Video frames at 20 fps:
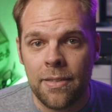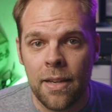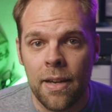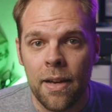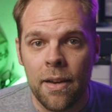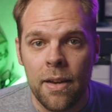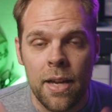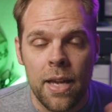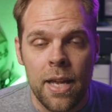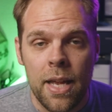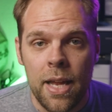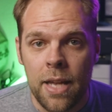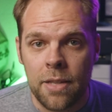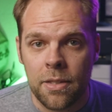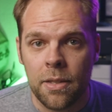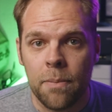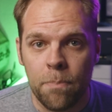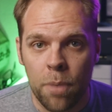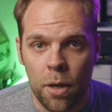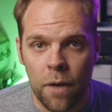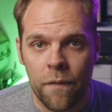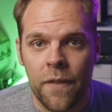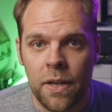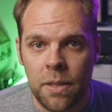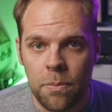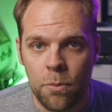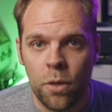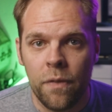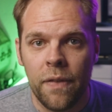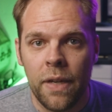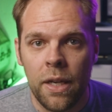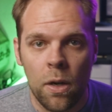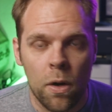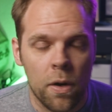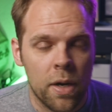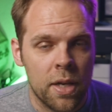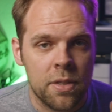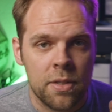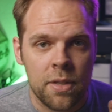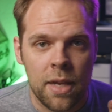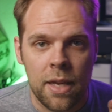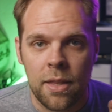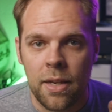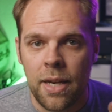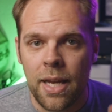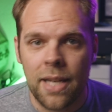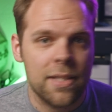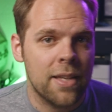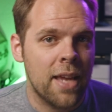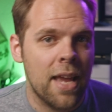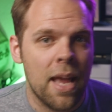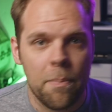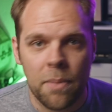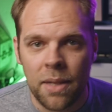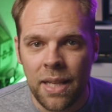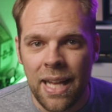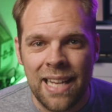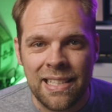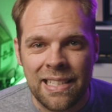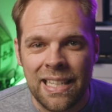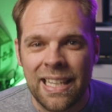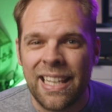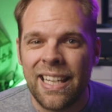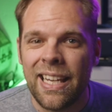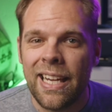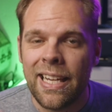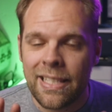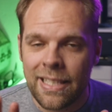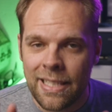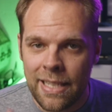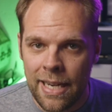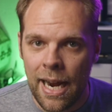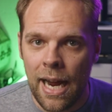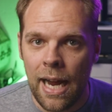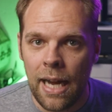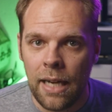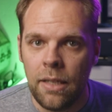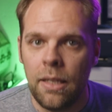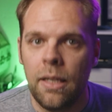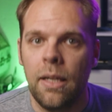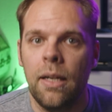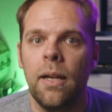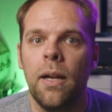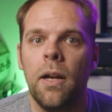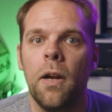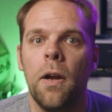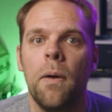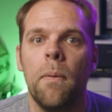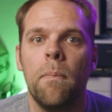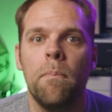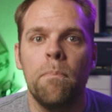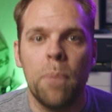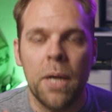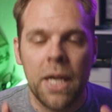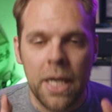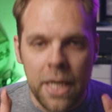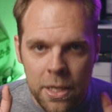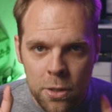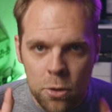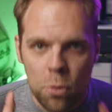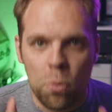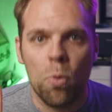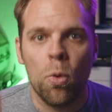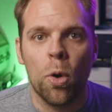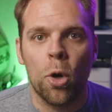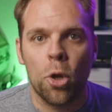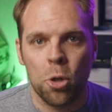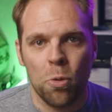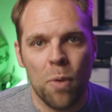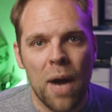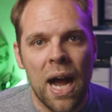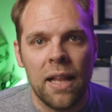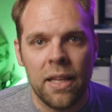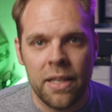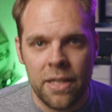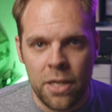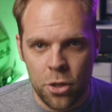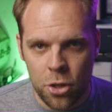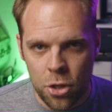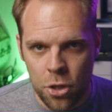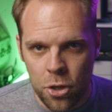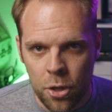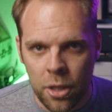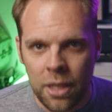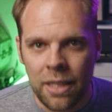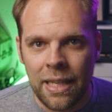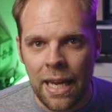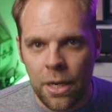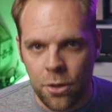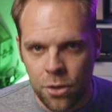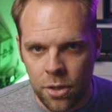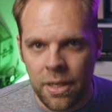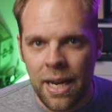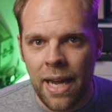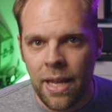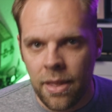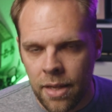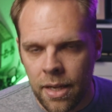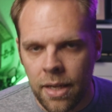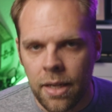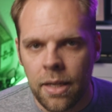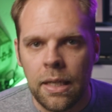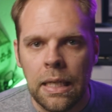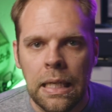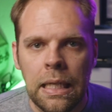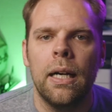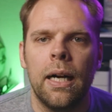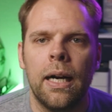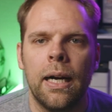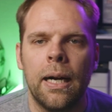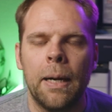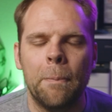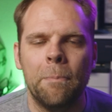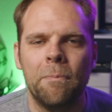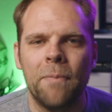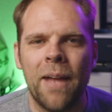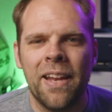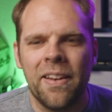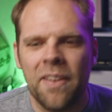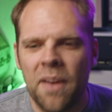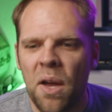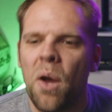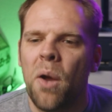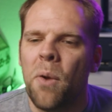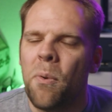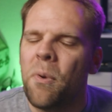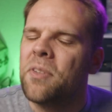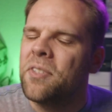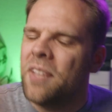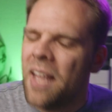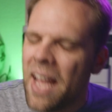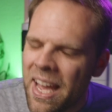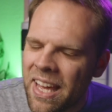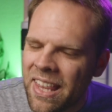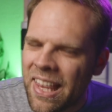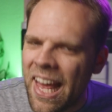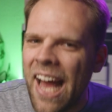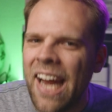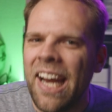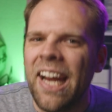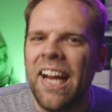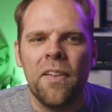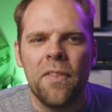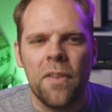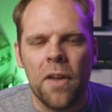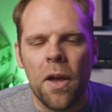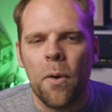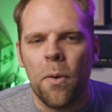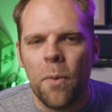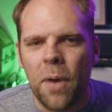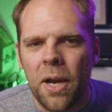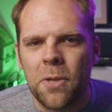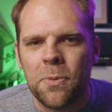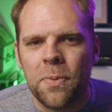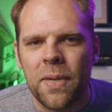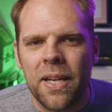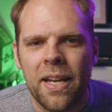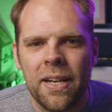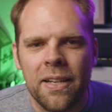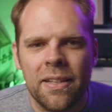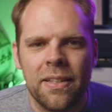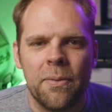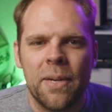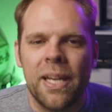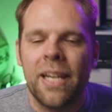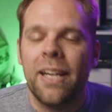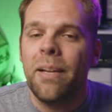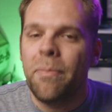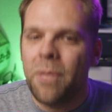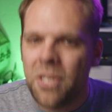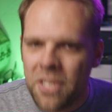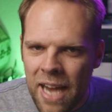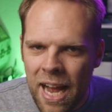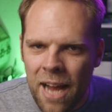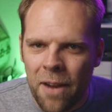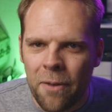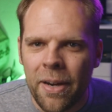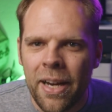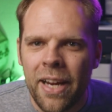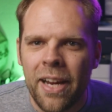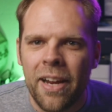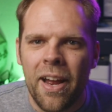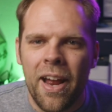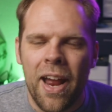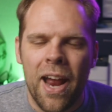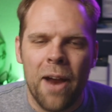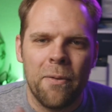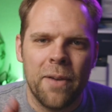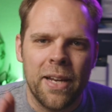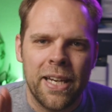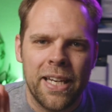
a it's a perfect movie or it's like the next camp classic. It's not. But it is a worthwhile addition to your collection, I think. Um, and with saying that, the, uh, what else we get is we get an image gallery and we